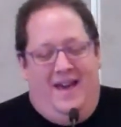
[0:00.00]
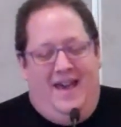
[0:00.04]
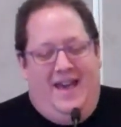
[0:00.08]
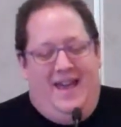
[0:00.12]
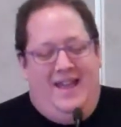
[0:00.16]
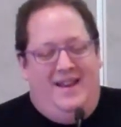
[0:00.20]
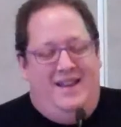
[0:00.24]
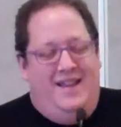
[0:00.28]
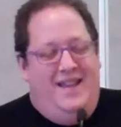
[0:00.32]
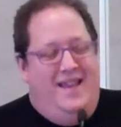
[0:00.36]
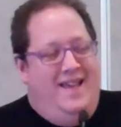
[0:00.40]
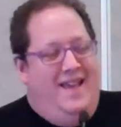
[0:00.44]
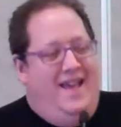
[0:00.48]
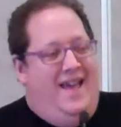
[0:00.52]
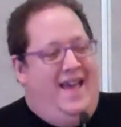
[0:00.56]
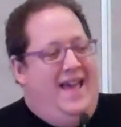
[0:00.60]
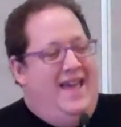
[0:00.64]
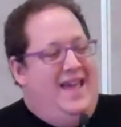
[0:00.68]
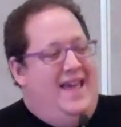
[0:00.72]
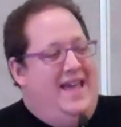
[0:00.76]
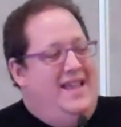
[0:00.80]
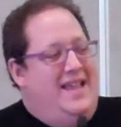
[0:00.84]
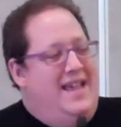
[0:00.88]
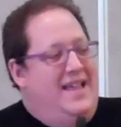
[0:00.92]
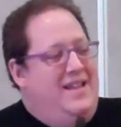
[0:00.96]

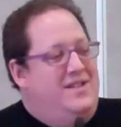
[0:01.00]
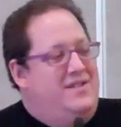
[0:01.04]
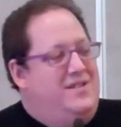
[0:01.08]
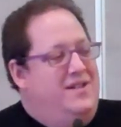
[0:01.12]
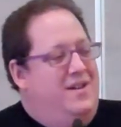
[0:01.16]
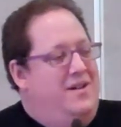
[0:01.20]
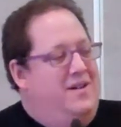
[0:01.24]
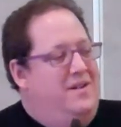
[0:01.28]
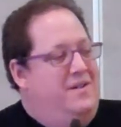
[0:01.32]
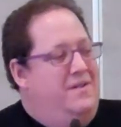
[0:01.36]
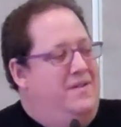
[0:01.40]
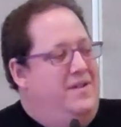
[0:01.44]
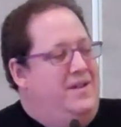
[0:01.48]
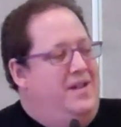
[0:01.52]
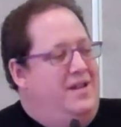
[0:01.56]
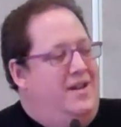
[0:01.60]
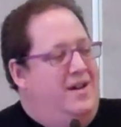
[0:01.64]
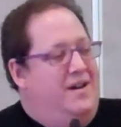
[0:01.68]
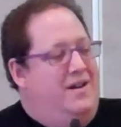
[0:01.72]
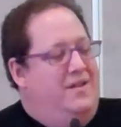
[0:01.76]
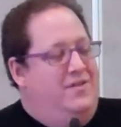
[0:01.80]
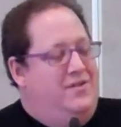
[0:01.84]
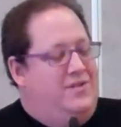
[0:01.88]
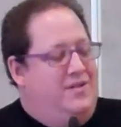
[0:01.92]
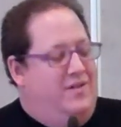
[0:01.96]
And so, you
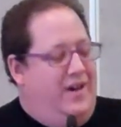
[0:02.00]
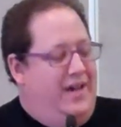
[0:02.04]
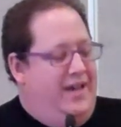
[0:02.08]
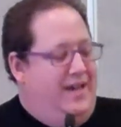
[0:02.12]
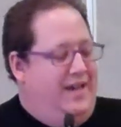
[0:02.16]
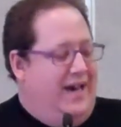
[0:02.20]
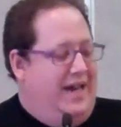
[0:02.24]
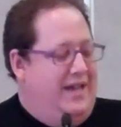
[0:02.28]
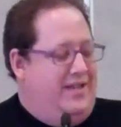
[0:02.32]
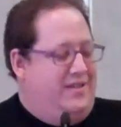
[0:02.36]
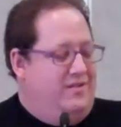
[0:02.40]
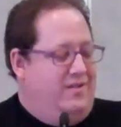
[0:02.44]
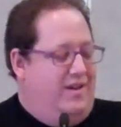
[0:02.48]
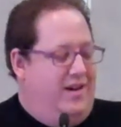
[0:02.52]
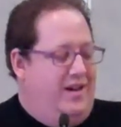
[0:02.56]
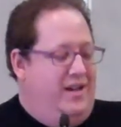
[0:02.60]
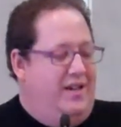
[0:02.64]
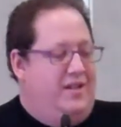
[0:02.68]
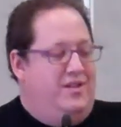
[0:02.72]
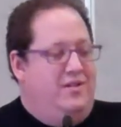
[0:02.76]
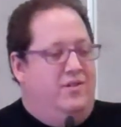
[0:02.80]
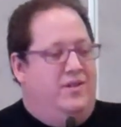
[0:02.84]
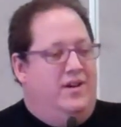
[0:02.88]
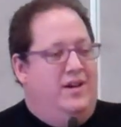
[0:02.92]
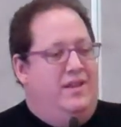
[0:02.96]
know, so I started
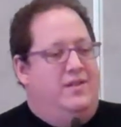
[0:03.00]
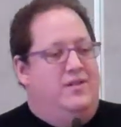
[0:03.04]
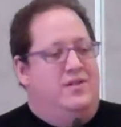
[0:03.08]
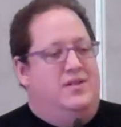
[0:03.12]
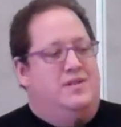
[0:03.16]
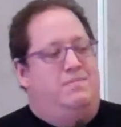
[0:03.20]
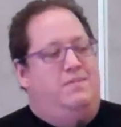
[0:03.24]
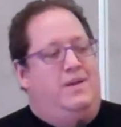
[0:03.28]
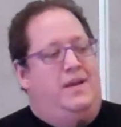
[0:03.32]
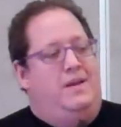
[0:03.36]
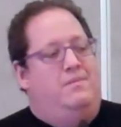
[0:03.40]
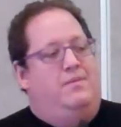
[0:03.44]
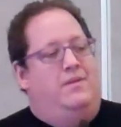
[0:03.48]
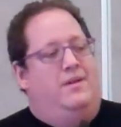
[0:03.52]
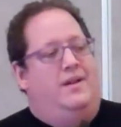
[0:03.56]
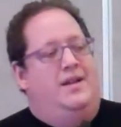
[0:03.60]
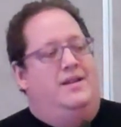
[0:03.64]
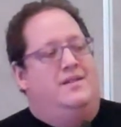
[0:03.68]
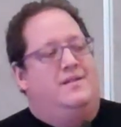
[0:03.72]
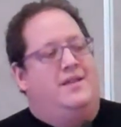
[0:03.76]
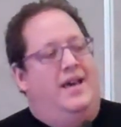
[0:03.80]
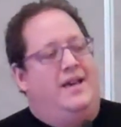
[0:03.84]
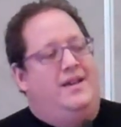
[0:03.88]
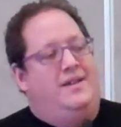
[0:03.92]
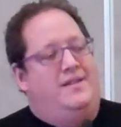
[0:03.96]
ignoring those people. And
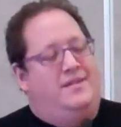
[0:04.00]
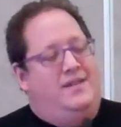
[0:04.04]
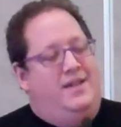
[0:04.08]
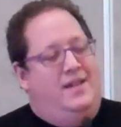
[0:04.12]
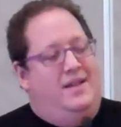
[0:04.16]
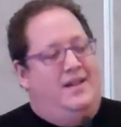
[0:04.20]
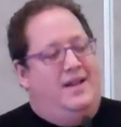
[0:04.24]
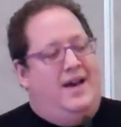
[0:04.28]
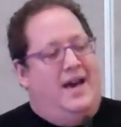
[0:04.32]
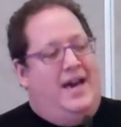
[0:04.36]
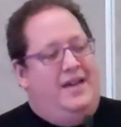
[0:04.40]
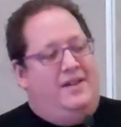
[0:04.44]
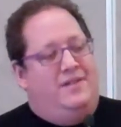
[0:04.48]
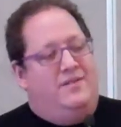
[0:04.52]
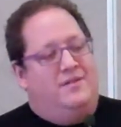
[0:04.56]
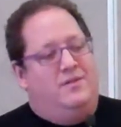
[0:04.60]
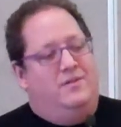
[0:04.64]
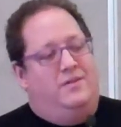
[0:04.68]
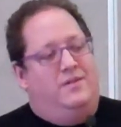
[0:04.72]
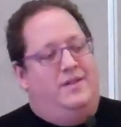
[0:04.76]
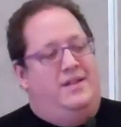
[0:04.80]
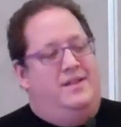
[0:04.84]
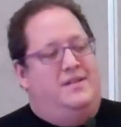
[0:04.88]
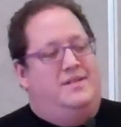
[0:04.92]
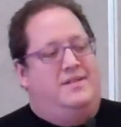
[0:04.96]
it's like, you see, in high
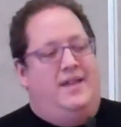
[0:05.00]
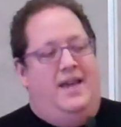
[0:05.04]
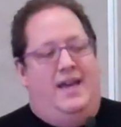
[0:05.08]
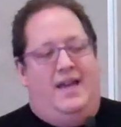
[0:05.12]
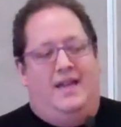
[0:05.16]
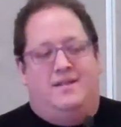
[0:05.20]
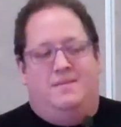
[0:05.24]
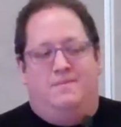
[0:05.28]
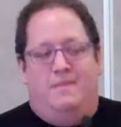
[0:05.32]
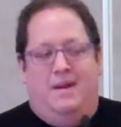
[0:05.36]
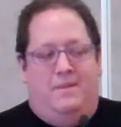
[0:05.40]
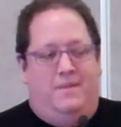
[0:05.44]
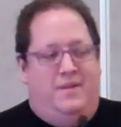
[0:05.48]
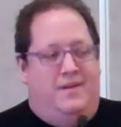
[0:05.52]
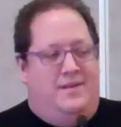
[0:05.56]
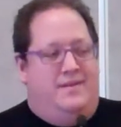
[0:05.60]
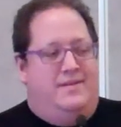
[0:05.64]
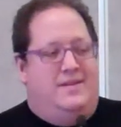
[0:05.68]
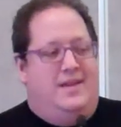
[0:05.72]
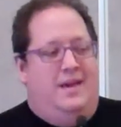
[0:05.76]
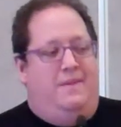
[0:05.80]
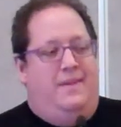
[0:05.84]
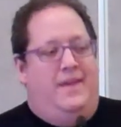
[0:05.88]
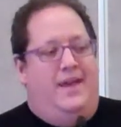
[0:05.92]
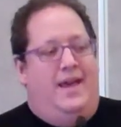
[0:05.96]
school in the States, maybe it's the
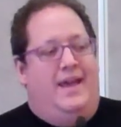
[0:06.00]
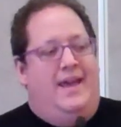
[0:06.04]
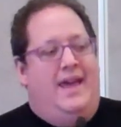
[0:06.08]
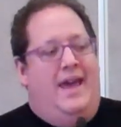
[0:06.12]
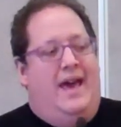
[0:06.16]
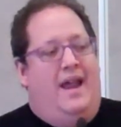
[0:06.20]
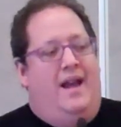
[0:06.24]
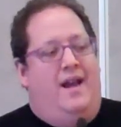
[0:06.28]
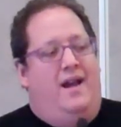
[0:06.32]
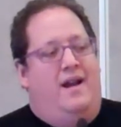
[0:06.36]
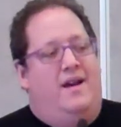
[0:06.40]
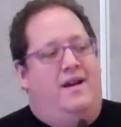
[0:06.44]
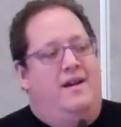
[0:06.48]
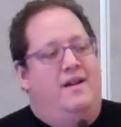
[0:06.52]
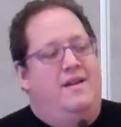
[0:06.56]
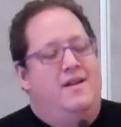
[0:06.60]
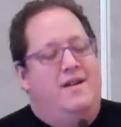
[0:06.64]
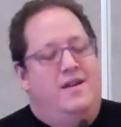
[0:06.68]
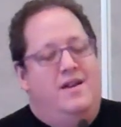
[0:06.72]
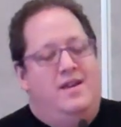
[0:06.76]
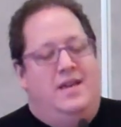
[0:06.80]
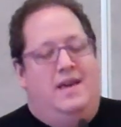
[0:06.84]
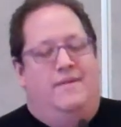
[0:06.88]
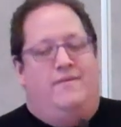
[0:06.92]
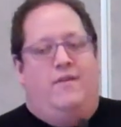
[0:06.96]
same thing in Canada.
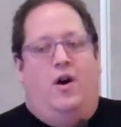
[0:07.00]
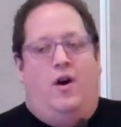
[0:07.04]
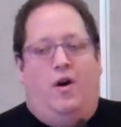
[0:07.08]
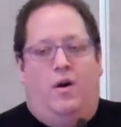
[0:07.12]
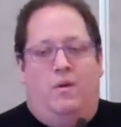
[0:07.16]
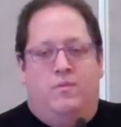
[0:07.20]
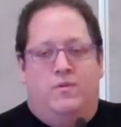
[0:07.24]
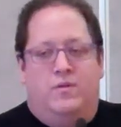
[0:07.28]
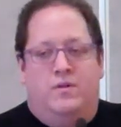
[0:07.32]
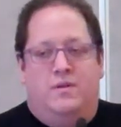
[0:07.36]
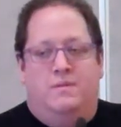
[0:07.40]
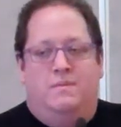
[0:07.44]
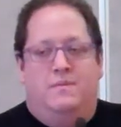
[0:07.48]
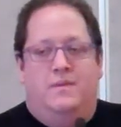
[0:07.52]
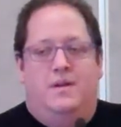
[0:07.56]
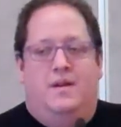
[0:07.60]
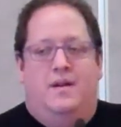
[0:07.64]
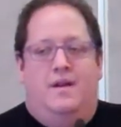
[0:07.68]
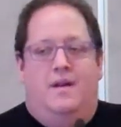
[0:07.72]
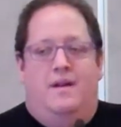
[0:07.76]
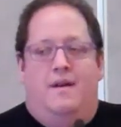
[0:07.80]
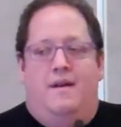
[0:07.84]
You have a homeroom.